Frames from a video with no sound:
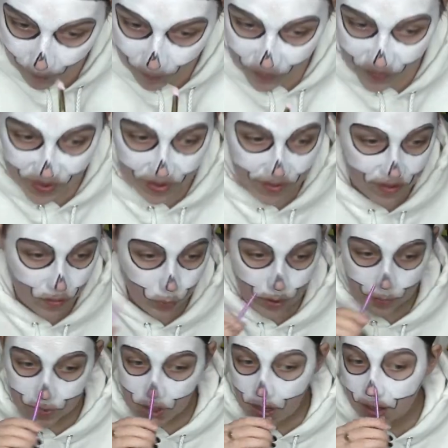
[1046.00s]
See, this is what
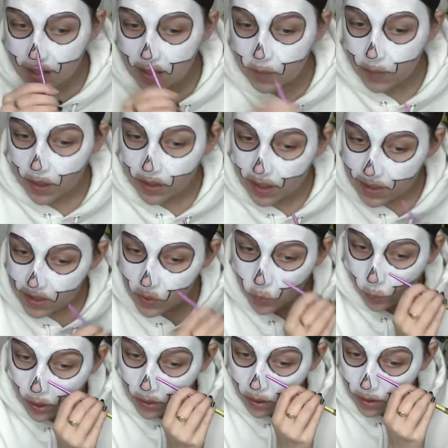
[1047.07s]
I'm talking about. I didn't
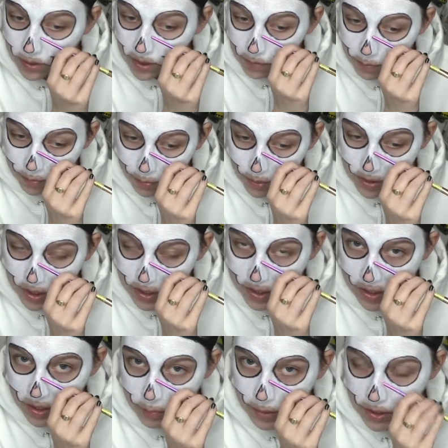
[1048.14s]
wait long enough before
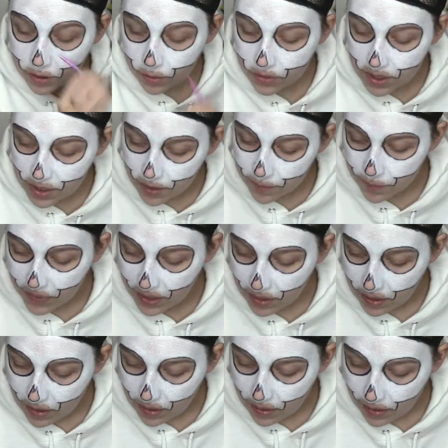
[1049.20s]
touching up my nose here,
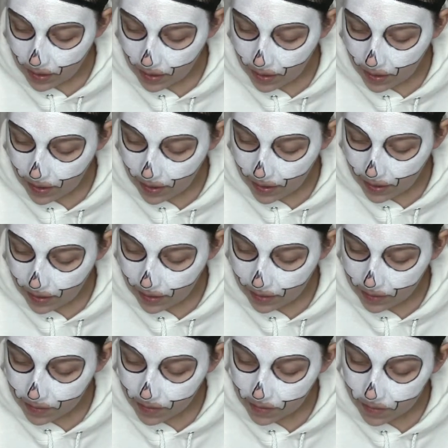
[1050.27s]

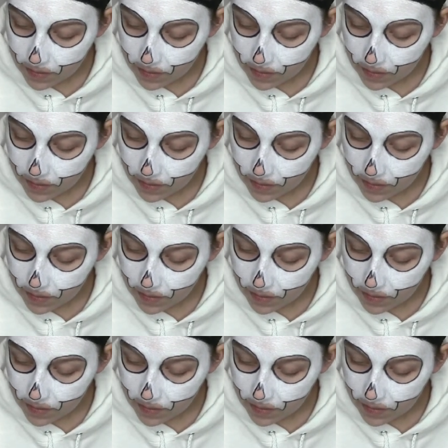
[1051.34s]
and